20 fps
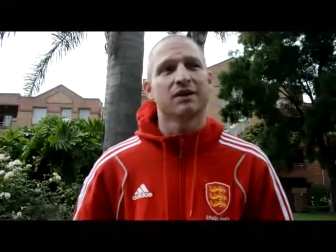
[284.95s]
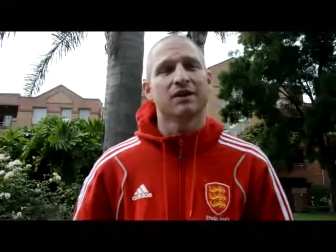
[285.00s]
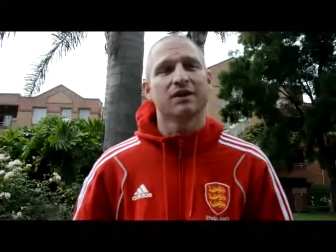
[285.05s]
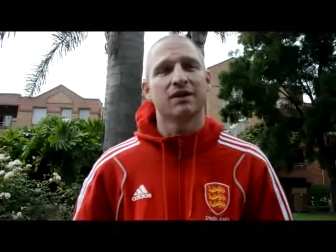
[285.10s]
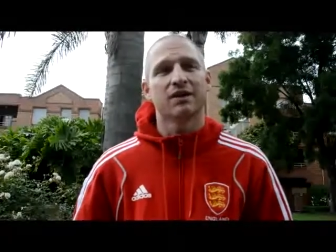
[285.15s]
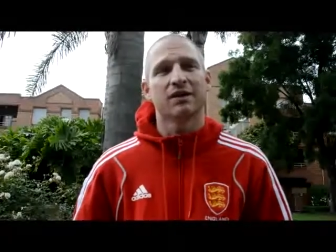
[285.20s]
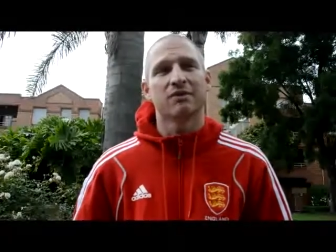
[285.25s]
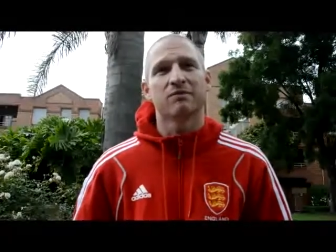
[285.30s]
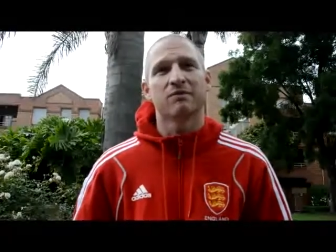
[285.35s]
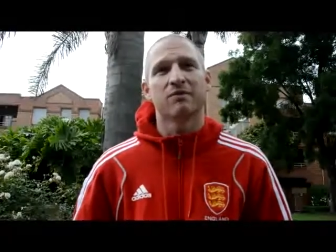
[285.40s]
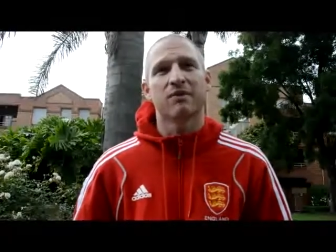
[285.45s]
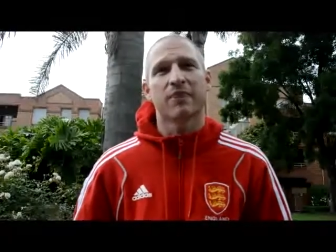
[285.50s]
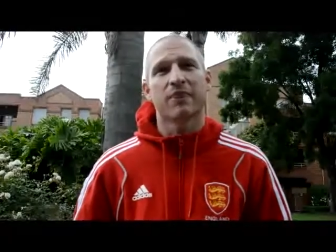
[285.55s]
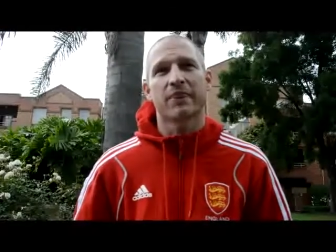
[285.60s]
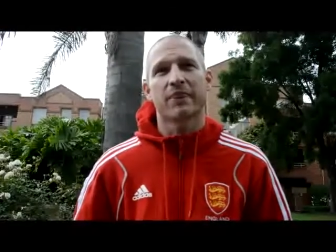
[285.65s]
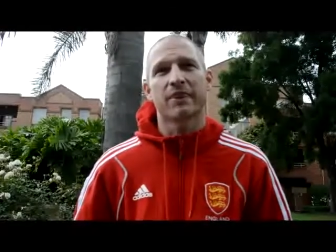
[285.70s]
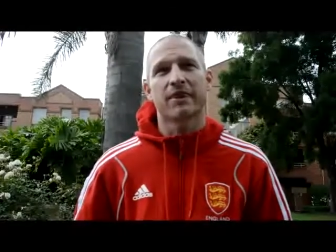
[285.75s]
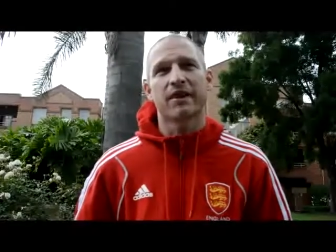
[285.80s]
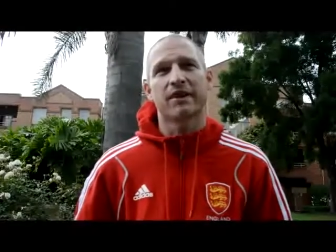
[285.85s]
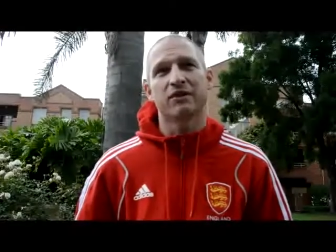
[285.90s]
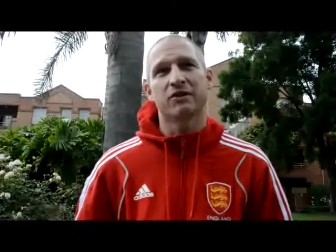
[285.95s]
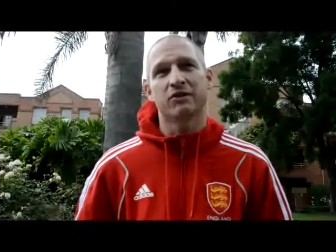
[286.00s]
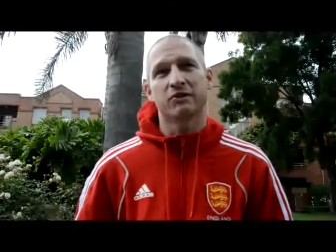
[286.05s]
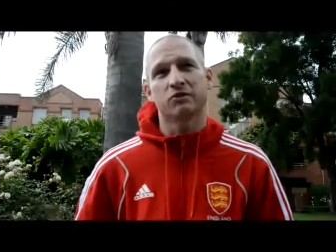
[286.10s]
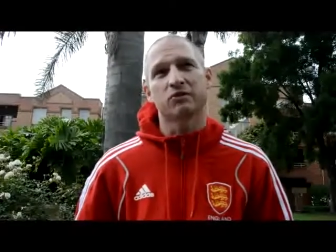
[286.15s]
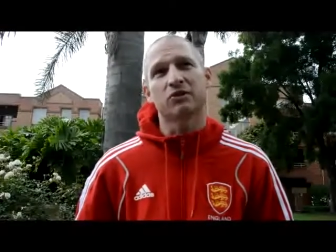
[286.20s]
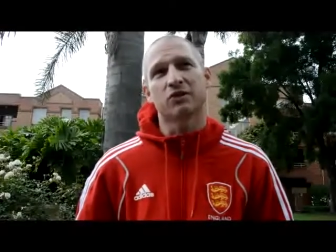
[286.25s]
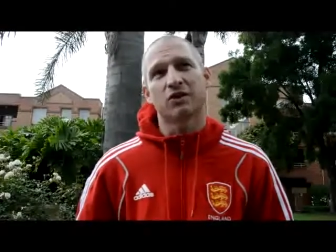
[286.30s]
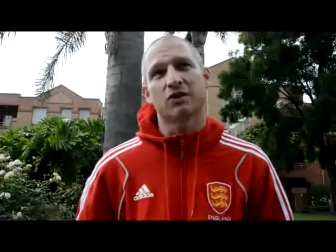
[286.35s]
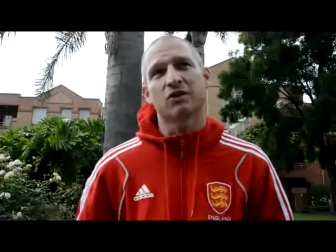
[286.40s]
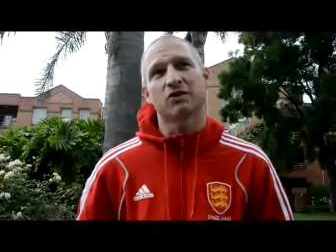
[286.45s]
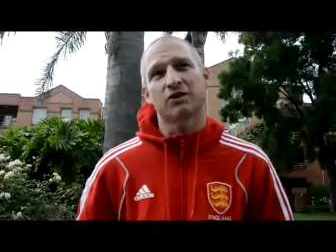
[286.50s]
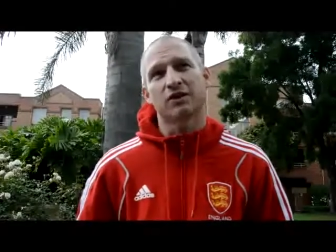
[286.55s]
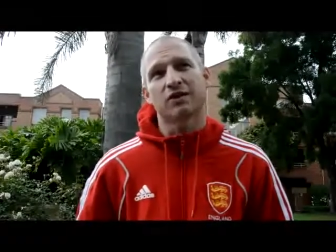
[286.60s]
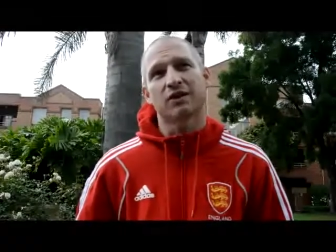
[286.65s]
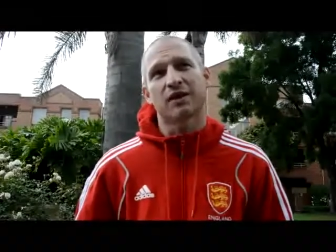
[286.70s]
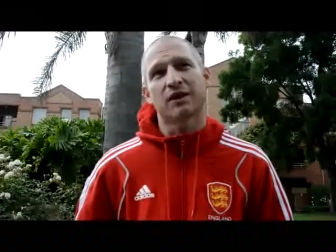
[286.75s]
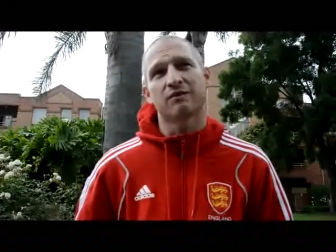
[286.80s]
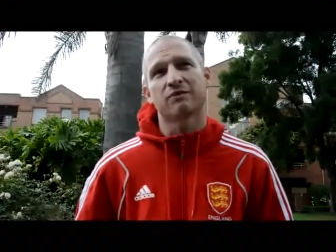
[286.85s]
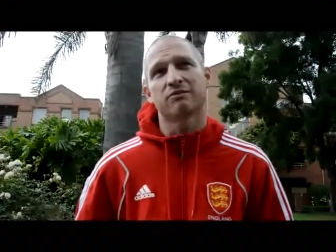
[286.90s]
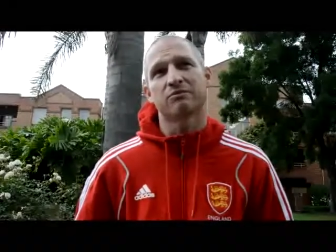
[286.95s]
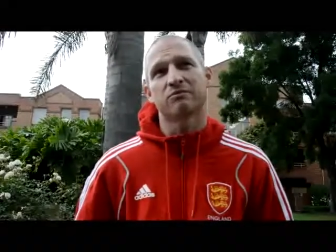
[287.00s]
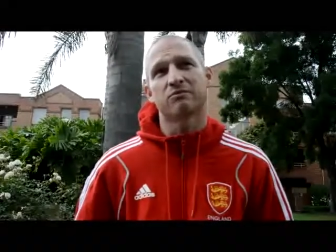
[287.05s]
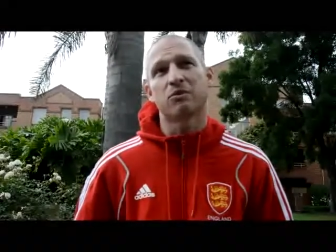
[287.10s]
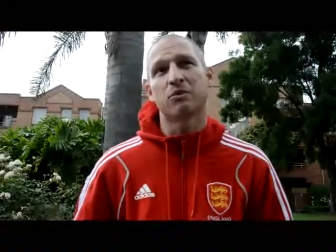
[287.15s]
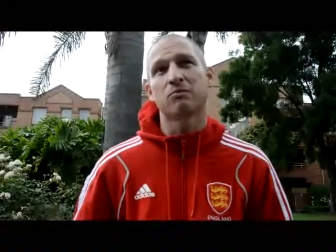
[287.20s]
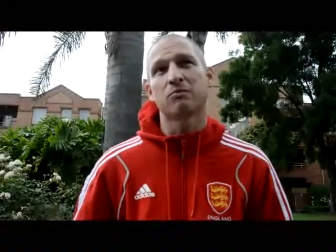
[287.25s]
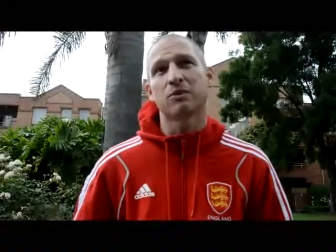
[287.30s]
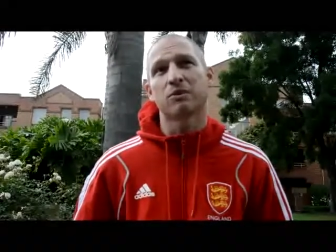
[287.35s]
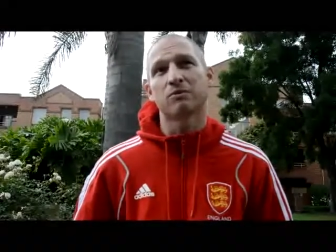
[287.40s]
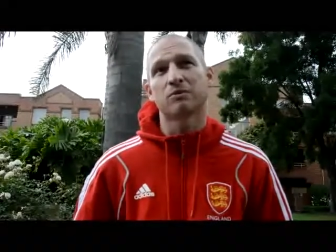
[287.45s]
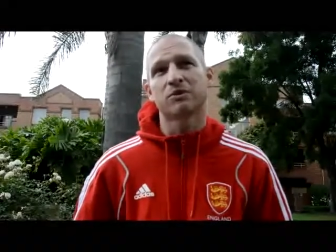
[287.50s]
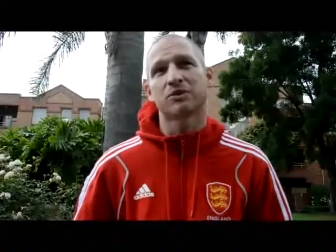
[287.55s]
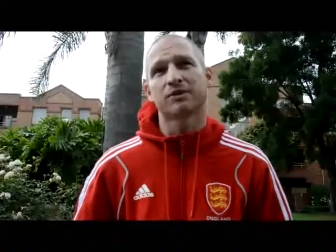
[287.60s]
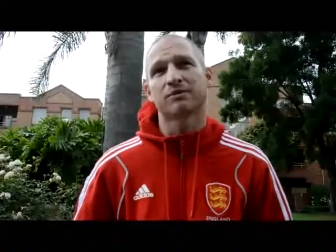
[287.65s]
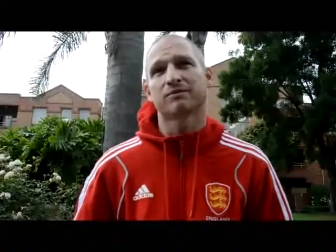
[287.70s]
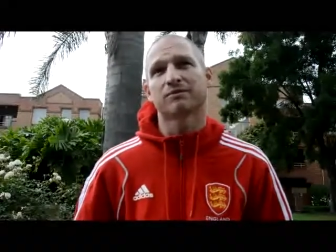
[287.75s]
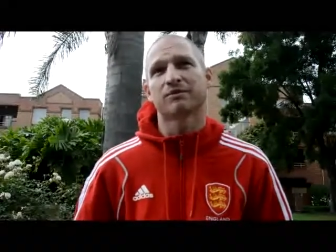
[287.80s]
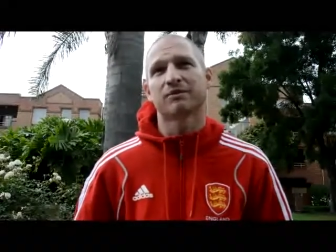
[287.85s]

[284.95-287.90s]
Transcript: um, then you start to have problems.